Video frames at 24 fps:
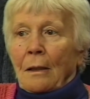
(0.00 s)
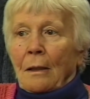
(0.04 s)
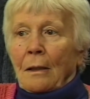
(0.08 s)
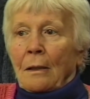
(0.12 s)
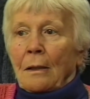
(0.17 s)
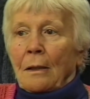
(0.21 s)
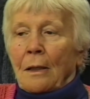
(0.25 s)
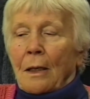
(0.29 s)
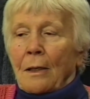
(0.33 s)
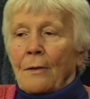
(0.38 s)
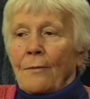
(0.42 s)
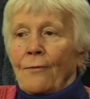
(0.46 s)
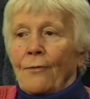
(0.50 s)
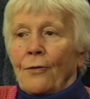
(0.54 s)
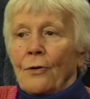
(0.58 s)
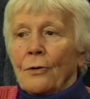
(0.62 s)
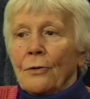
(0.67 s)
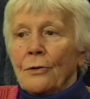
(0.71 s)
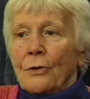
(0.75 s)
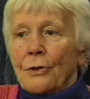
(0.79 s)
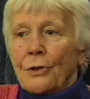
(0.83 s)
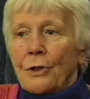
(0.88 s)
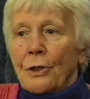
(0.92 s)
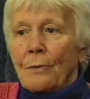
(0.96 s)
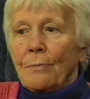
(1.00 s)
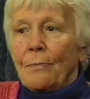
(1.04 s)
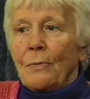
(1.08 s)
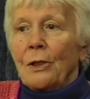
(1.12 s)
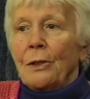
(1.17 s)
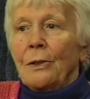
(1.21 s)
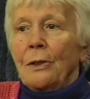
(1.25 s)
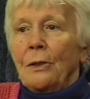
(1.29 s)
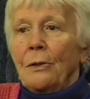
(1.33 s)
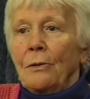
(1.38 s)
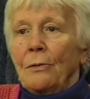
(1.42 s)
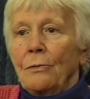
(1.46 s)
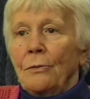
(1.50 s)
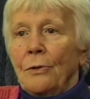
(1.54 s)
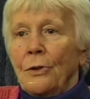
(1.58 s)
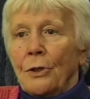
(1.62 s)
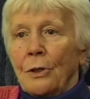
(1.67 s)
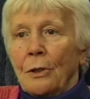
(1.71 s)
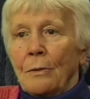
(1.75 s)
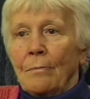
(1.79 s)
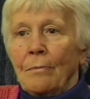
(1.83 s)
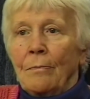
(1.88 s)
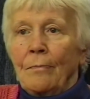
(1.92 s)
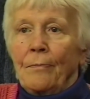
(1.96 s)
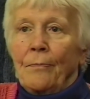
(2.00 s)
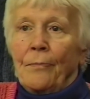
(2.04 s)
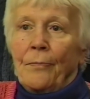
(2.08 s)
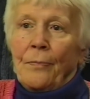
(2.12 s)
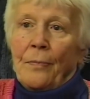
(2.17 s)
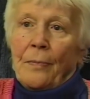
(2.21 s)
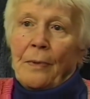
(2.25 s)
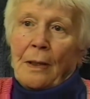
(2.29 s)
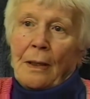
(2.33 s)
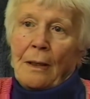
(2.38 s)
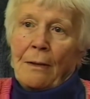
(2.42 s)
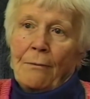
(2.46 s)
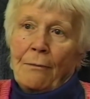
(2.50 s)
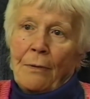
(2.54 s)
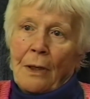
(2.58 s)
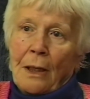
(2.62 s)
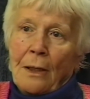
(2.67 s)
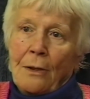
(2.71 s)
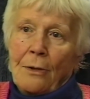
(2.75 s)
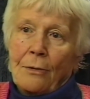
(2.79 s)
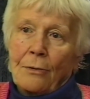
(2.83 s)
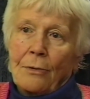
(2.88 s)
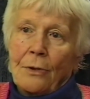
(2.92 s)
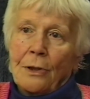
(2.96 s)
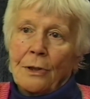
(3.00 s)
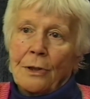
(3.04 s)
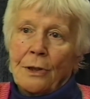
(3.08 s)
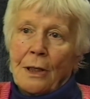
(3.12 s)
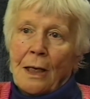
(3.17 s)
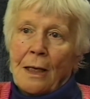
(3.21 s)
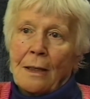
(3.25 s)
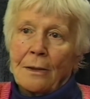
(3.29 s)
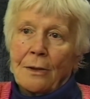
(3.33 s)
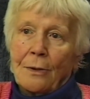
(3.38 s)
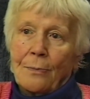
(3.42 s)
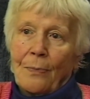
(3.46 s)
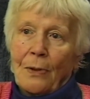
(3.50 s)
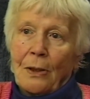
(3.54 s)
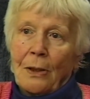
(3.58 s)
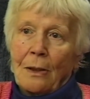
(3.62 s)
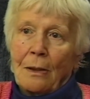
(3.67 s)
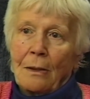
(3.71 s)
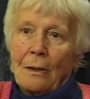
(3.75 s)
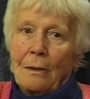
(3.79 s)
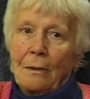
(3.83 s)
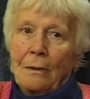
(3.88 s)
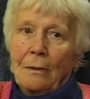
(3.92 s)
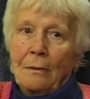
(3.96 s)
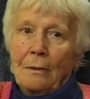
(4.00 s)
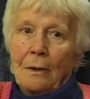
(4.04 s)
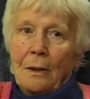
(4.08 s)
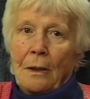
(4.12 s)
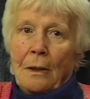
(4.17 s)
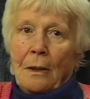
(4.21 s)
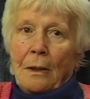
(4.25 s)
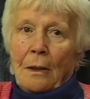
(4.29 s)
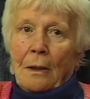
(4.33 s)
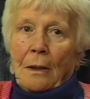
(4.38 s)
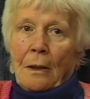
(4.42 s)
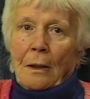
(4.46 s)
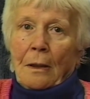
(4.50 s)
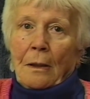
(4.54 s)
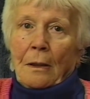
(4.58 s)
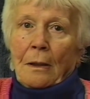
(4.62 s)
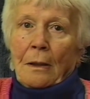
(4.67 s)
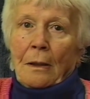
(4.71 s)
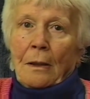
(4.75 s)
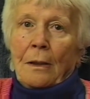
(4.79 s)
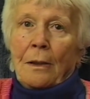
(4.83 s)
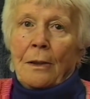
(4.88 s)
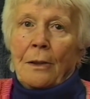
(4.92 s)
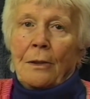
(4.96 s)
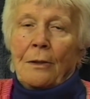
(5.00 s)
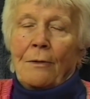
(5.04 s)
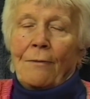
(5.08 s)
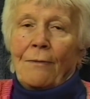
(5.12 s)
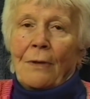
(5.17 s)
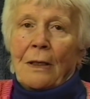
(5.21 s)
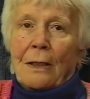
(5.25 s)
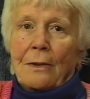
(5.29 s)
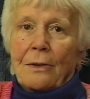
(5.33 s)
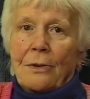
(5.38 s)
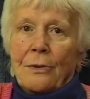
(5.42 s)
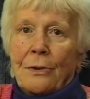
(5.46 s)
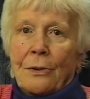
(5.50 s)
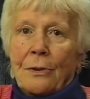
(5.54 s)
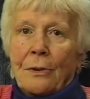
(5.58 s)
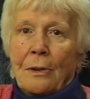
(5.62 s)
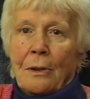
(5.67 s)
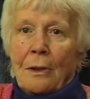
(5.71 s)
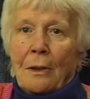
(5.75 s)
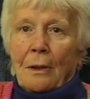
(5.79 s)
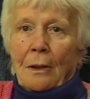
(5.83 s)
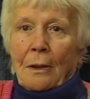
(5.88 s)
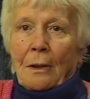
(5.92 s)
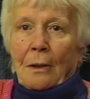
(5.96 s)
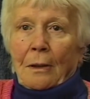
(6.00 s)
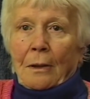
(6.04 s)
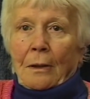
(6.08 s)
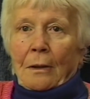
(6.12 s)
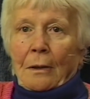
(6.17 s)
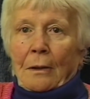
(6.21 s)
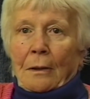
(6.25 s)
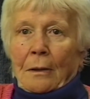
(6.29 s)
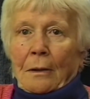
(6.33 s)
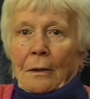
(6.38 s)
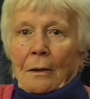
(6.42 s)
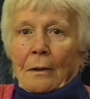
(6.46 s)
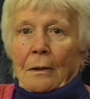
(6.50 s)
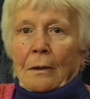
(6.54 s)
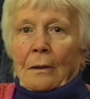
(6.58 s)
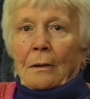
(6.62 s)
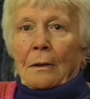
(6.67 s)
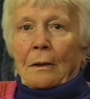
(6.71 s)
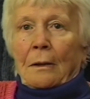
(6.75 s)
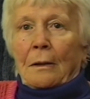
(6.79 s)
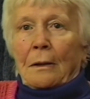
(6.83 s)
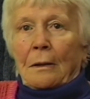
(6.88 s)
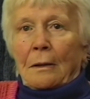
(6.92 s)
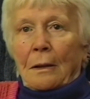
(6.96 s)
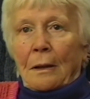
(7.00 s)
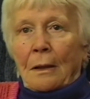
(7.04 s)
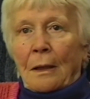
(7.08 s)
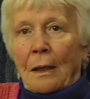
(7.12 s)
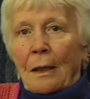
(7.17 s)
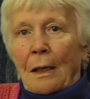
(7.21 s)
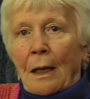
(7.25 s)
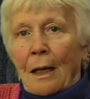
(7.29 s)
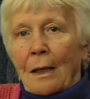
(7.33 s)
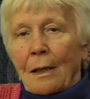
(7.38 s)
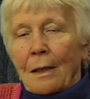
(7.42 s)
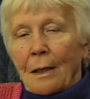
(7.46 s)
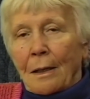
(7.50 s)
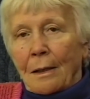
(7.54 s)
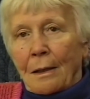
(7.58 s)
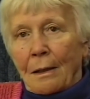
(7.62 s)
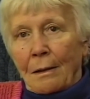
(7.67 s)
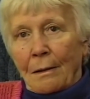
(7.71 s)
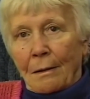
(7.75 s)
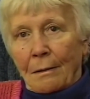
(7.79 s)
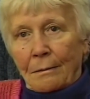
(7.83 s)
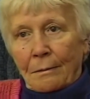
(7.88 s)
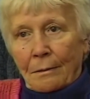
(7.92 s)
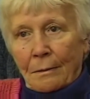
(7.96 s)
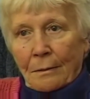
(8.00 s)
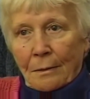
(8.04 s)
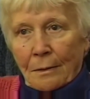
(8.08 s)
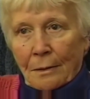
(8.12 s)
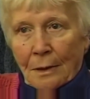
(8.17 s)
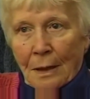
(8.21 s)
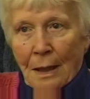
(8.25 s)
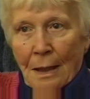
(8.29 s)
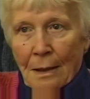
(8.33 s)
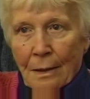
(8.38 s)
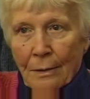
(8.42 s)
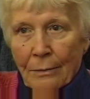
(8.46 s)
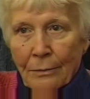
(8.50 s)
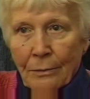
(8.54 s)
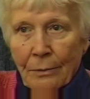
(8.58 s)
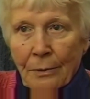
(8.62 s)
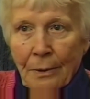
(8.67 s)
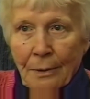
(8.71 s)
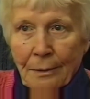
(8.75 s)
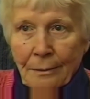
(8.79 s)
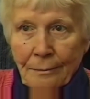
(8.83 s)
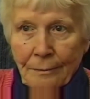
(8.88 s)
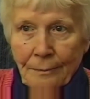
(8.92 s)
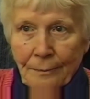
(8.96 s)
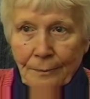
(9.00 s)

And they forcibly took him away to this hospital, and it was another town.